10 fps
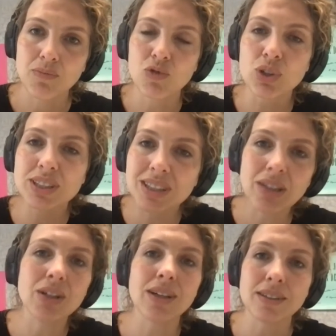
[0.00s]

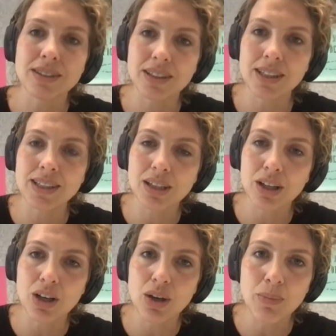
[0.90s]
resilience is
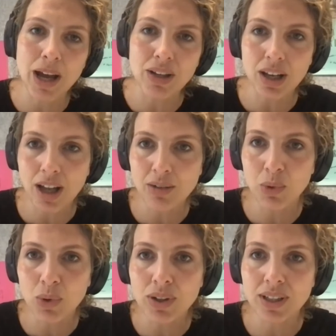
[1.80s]
about a lot
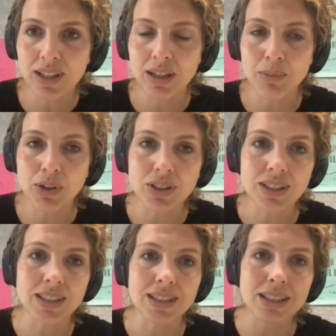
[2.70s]
more than
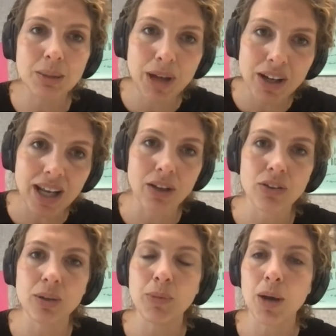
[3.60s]
emergencies. It's about a
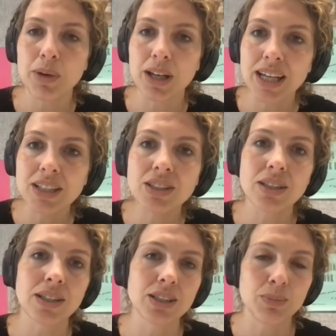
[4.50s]
healthy
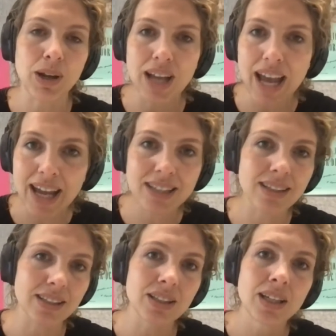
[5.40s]
population. It's about
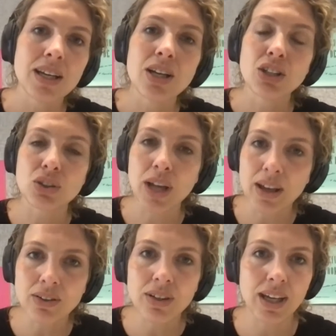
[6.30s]
access to
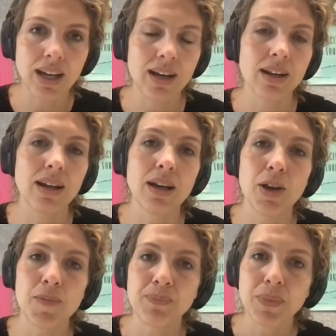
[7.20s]
healthcare.
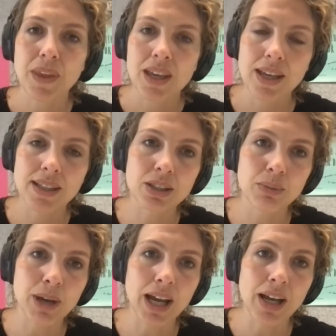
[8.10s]
It's
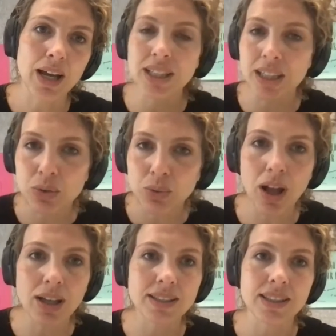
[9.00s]
about
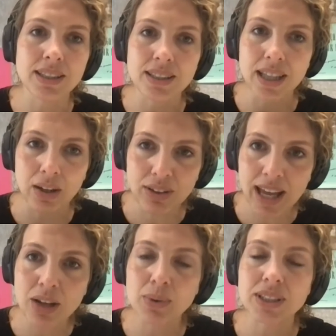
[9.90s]
inequalities, health
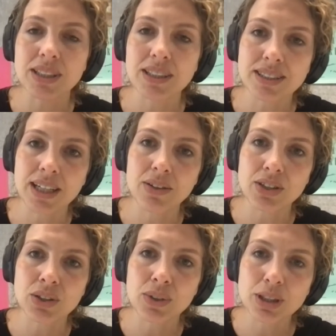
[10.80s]
equity, etc.
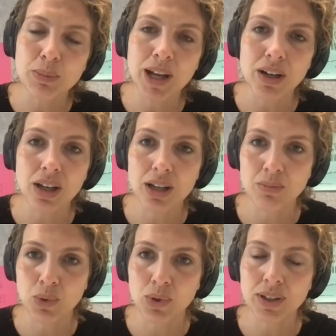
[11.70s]
So it's about a lot
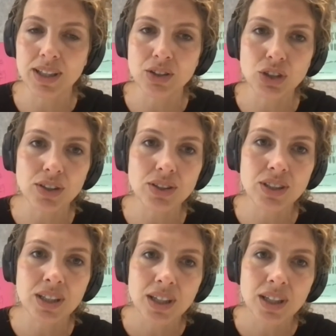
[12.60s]
more than just